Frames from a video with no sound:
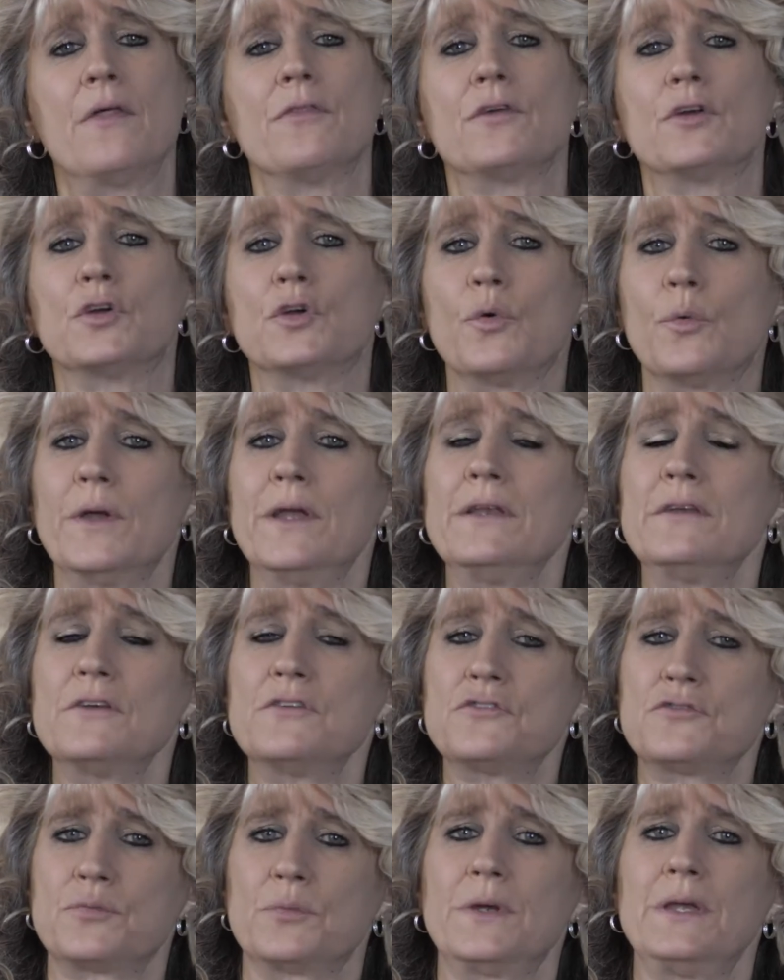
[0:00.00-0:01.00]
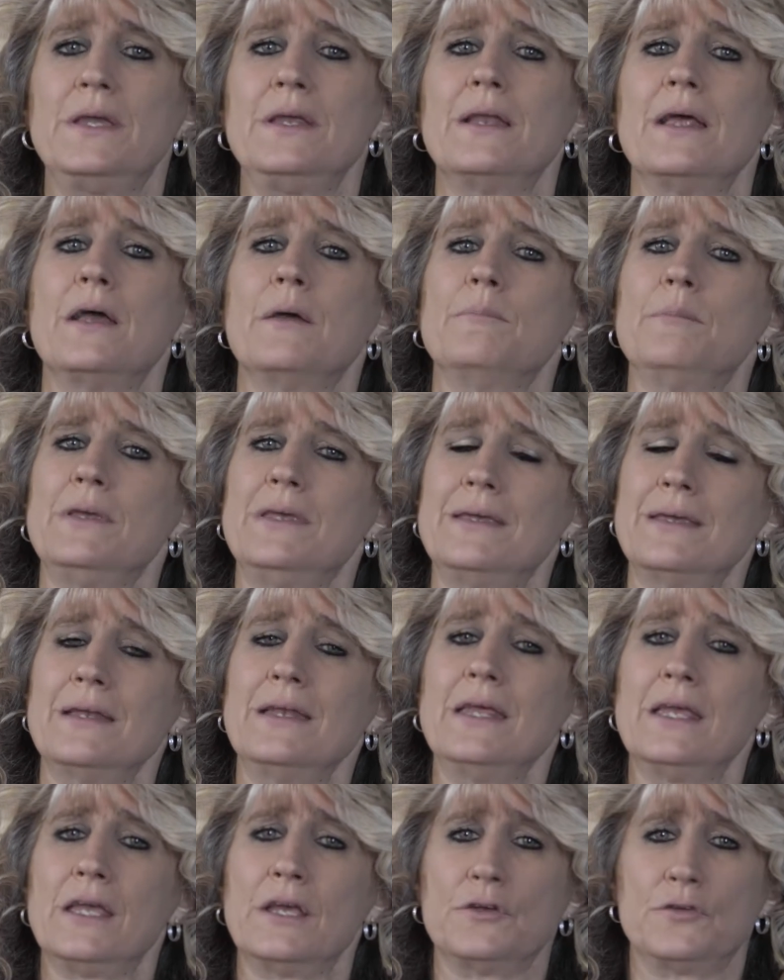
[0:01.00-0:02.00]
They're going to treat
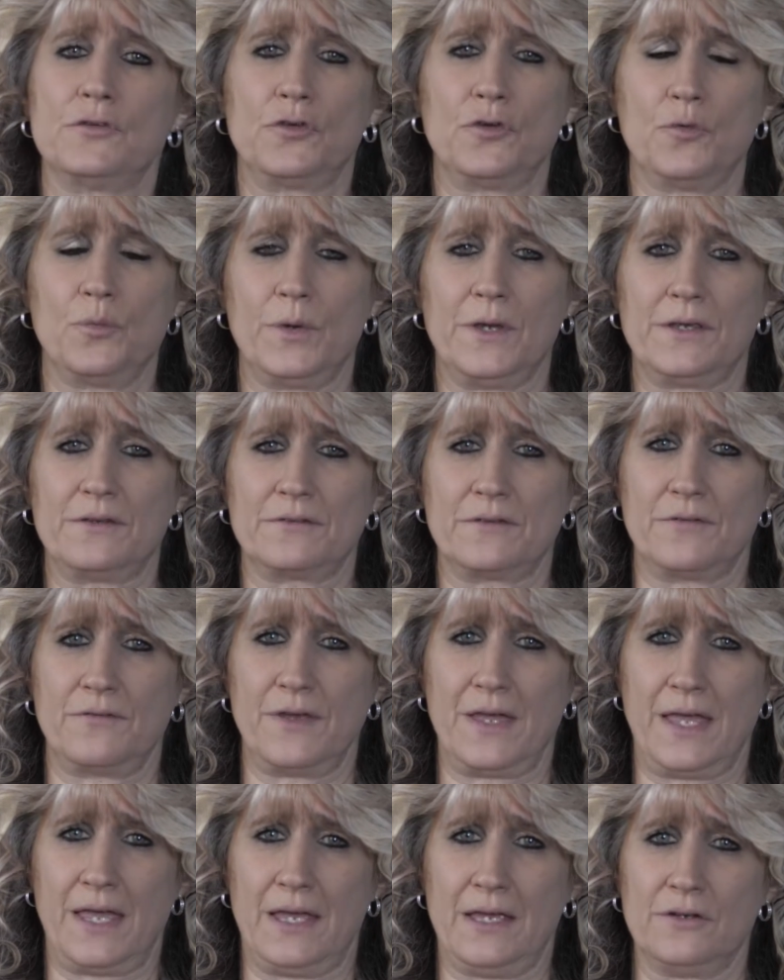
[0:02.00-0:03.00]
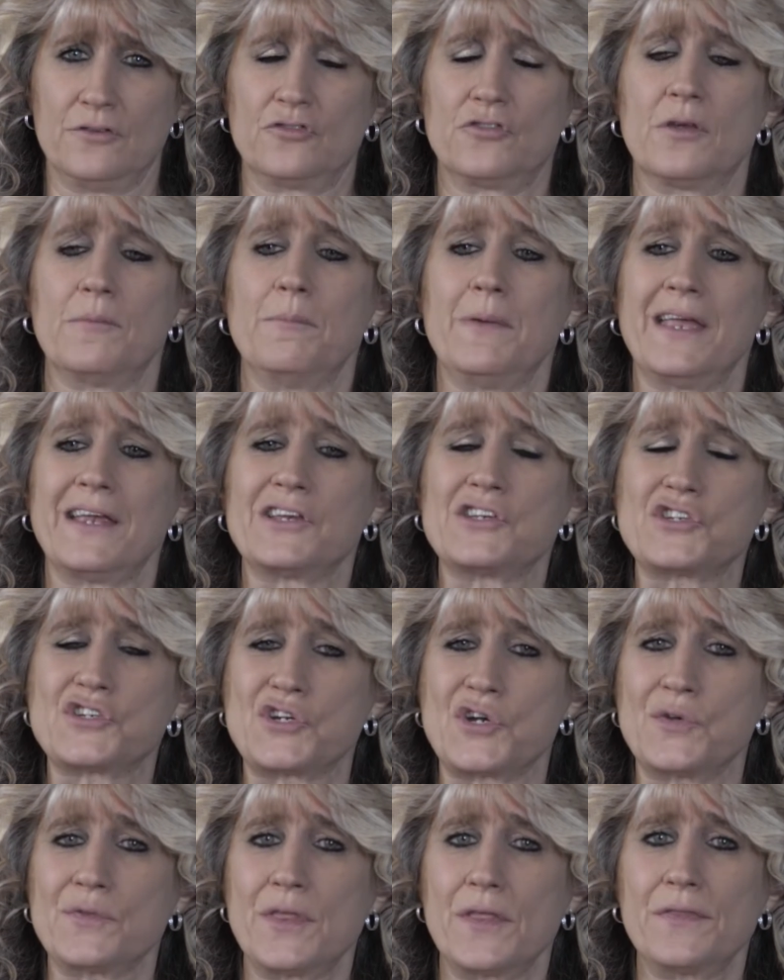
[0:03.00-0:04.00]
beginning at 2 weeks of age to make
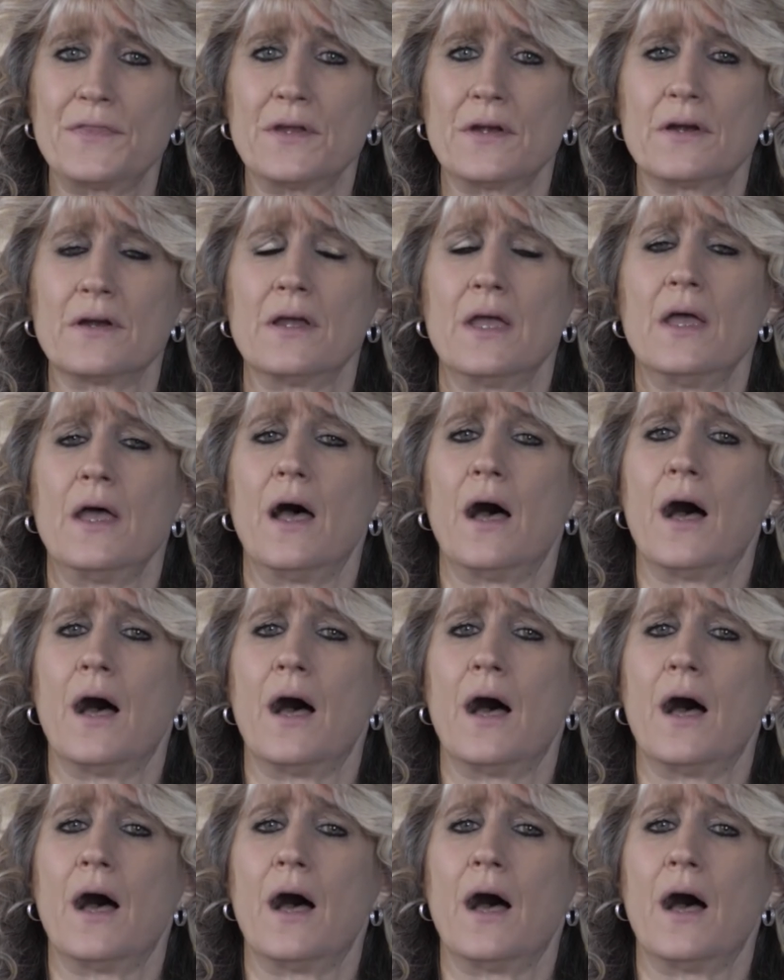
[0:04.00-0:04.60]
sure that they're